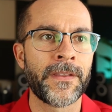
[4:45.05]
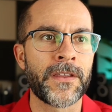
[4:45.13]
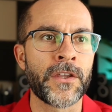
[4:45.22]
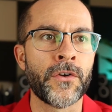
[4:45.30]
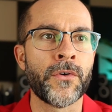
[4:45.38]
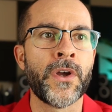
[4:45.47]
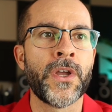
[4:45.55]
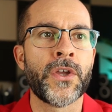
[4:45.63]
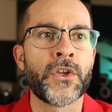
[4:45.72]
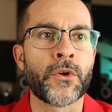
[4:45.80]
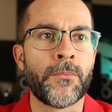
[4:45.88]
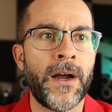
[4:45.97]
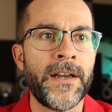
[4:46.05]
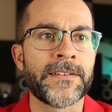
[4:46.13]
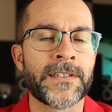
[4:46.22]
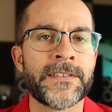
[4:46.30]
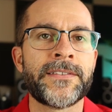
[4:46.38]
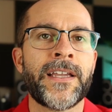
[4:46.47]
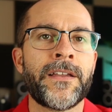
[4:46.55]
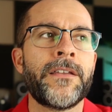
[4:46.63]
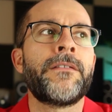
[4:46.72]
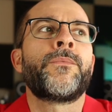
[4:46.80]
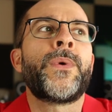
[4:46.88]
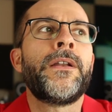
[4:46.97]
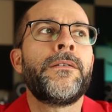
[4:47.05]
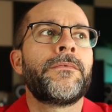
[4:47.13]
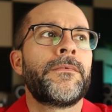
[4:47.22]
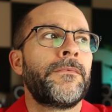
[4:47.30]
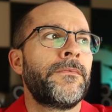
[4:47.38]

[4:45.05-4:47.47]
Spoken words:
your body's going to say, we don't